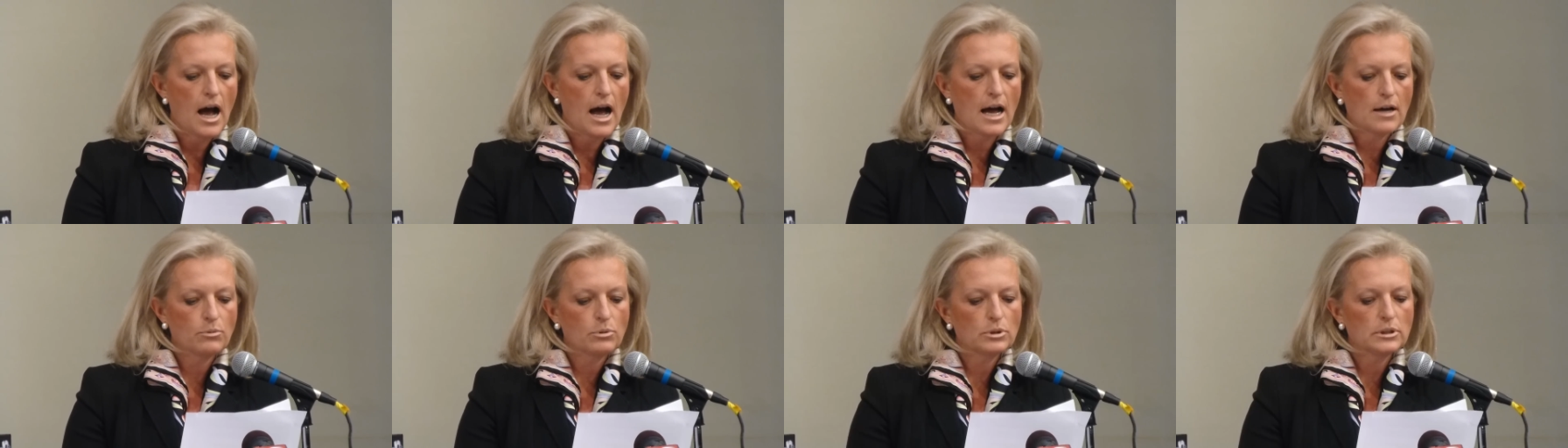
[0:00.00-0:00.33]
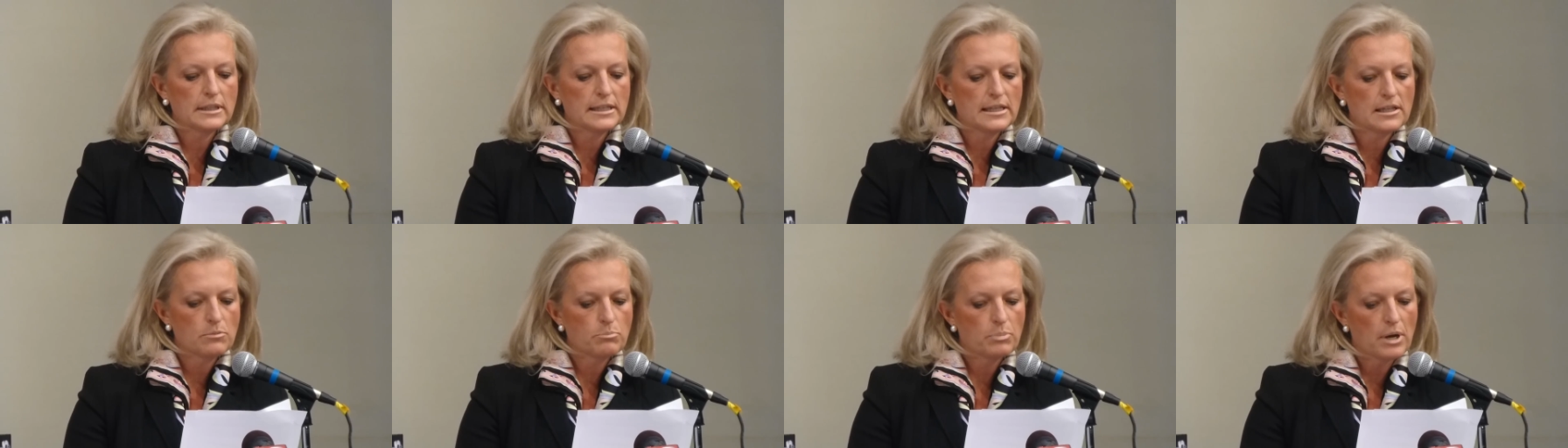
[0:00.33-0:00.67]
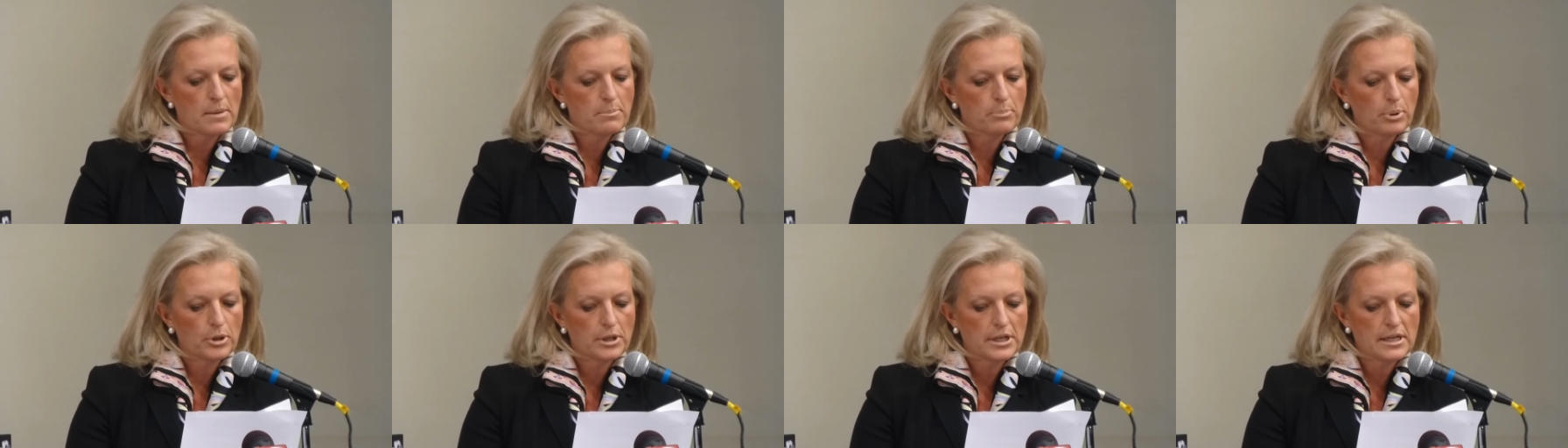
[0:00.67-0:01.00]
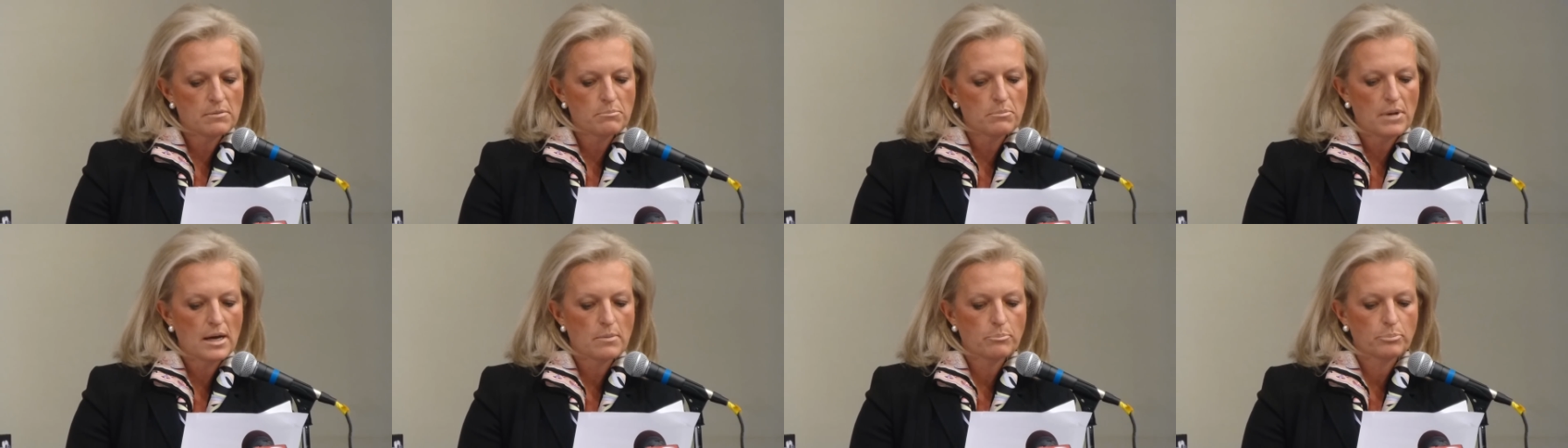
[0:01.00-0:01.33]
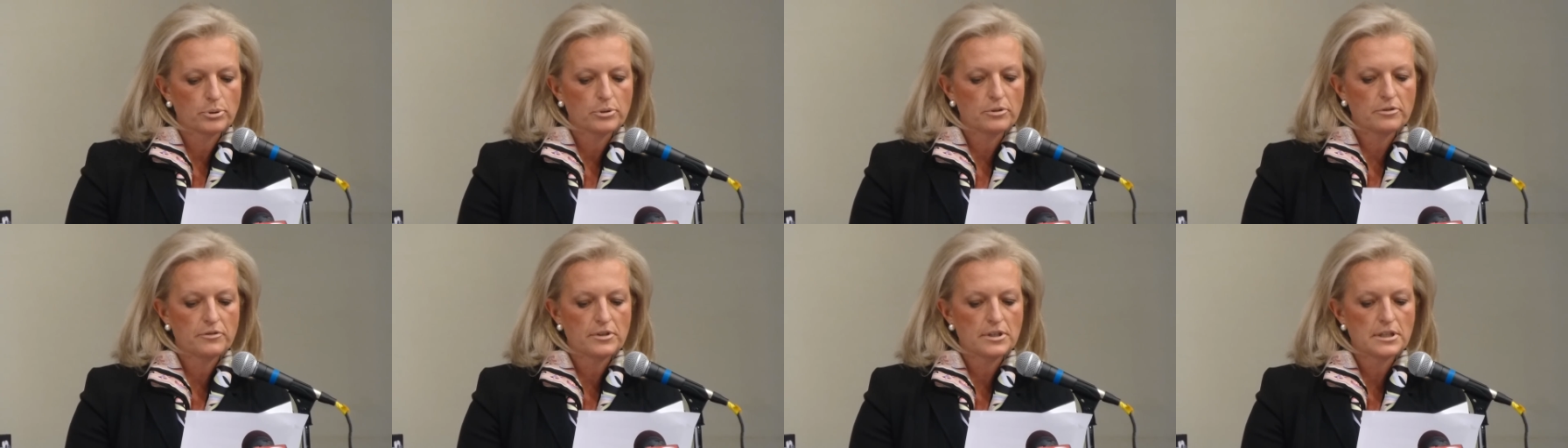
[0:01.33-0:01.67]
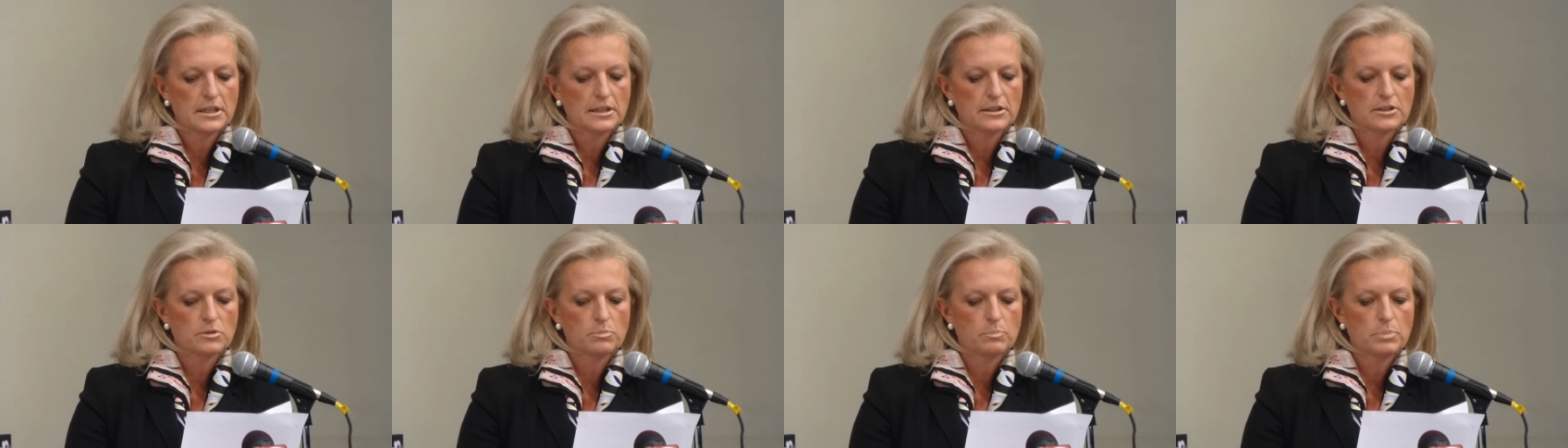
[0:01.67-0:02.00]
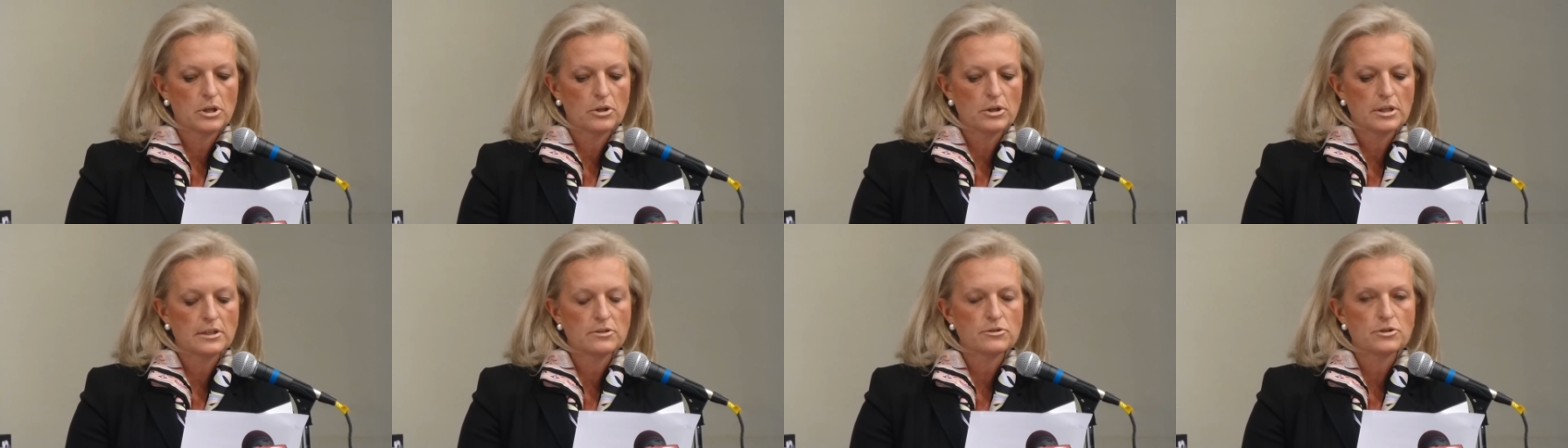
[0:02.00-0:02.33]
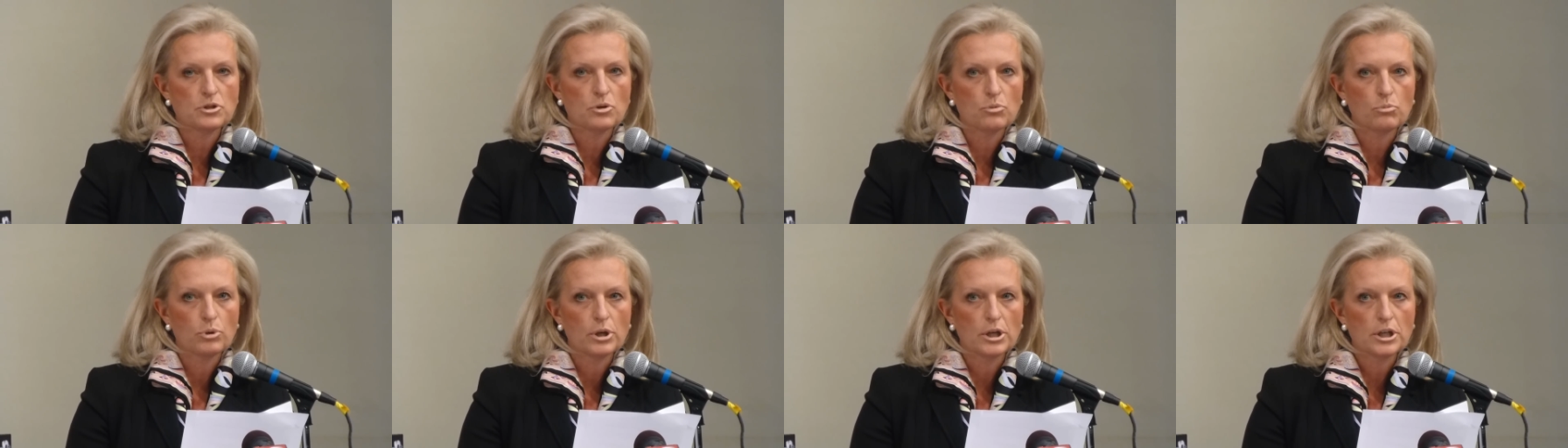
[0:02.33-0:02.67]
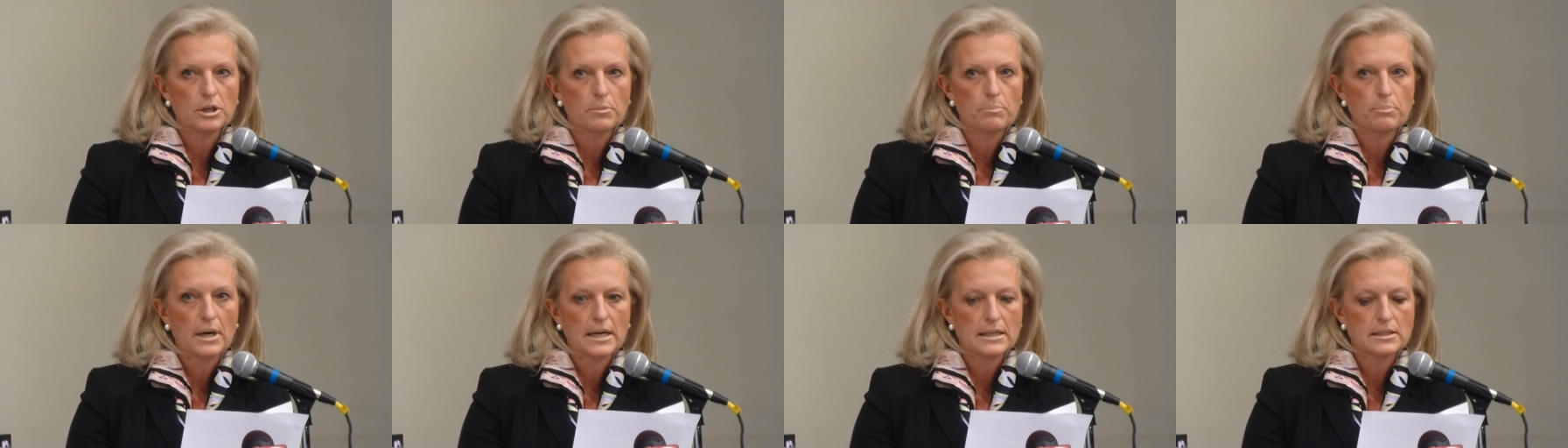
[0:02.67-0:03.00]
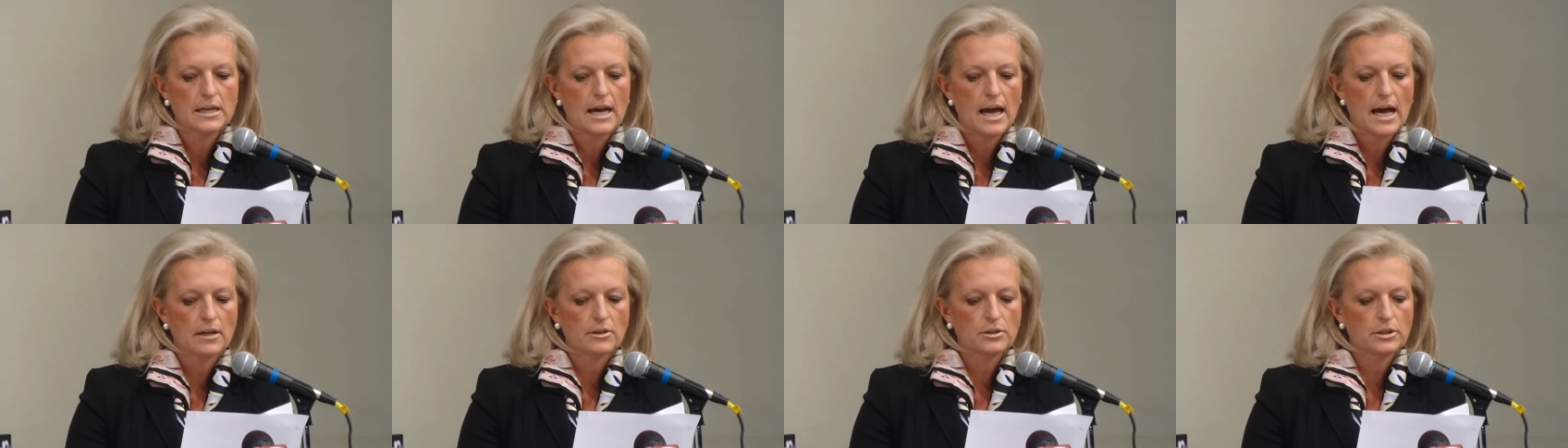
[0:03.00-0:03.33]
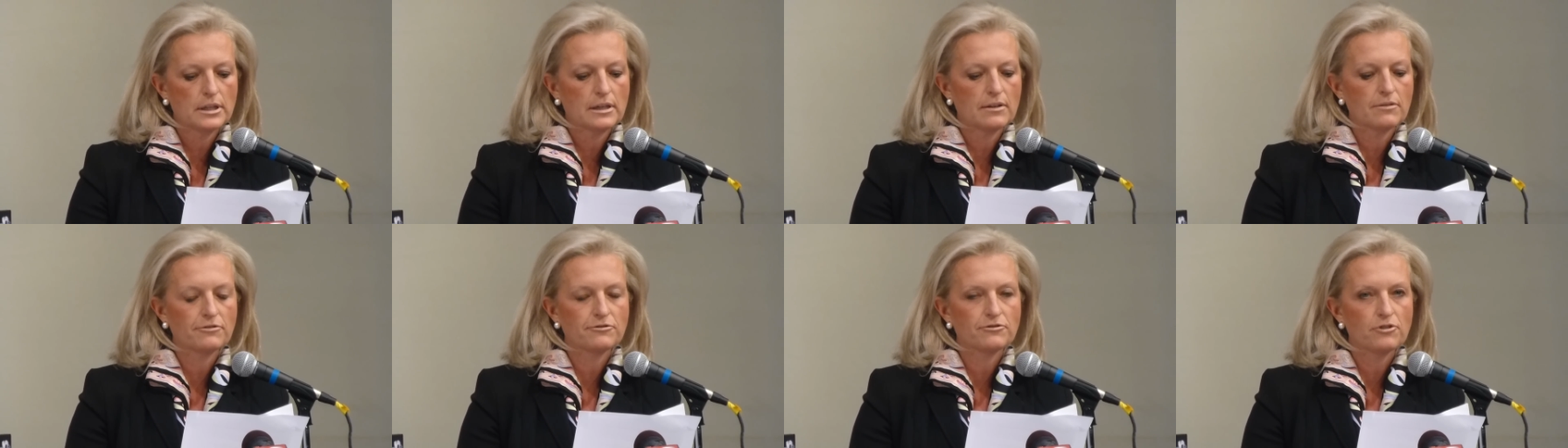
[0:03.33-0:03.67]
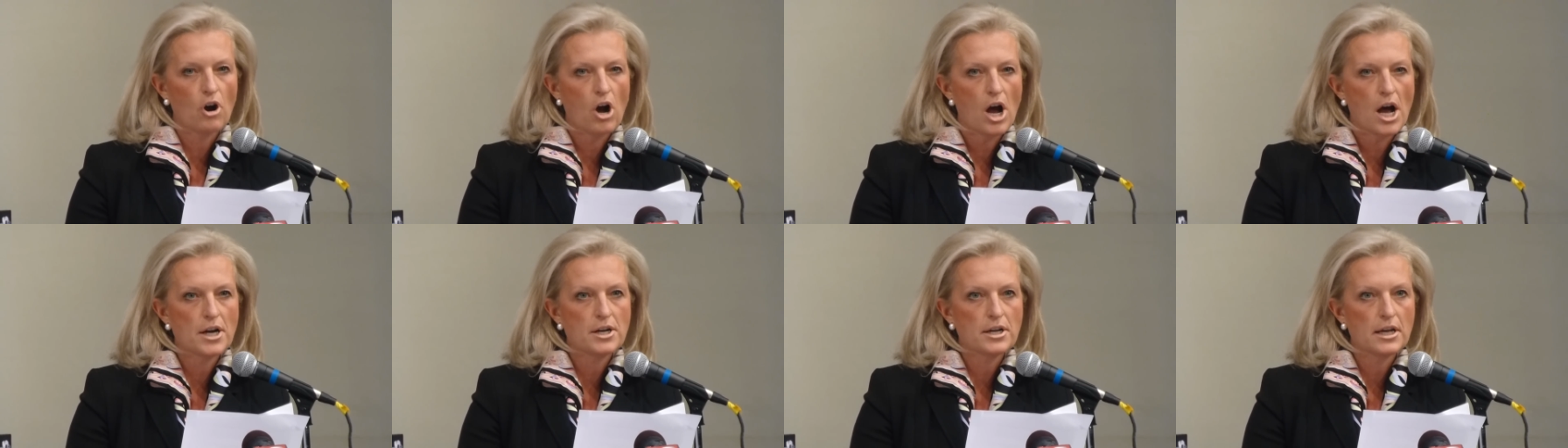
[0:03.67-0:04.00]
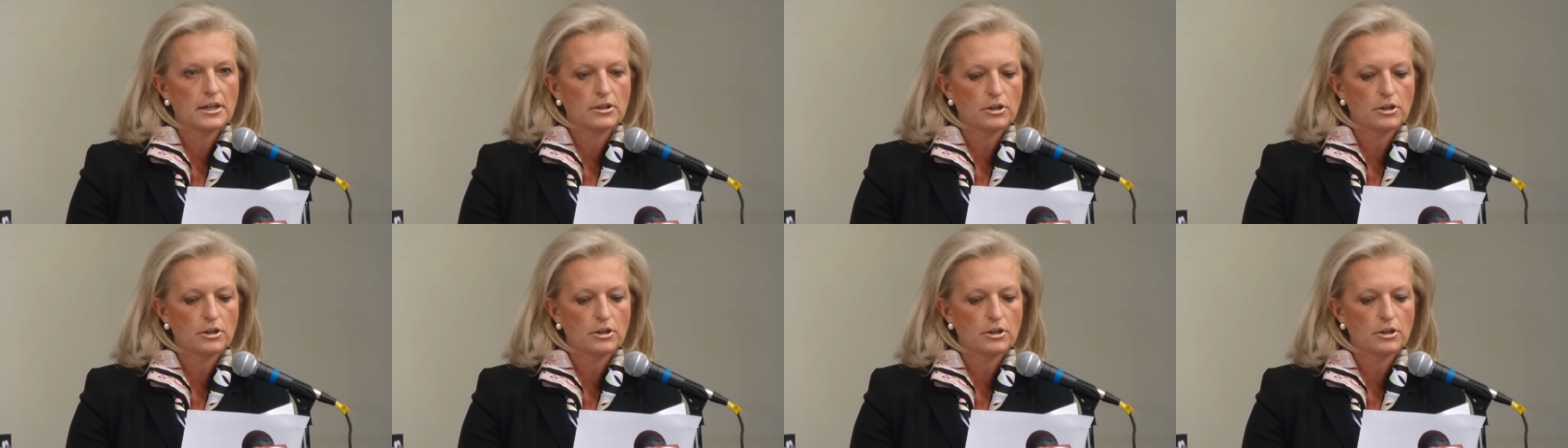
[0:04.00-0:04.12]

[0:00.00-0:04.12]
I will lead by putting my proven experience to work by tackling fraud